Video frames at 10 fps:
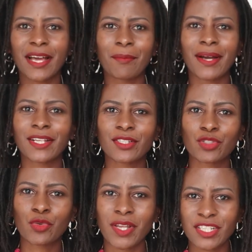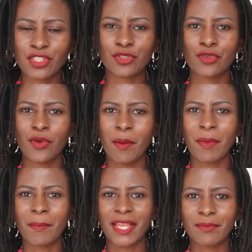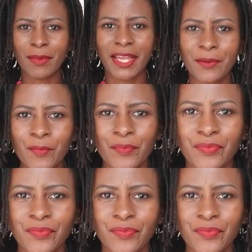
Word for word: number 22 mid May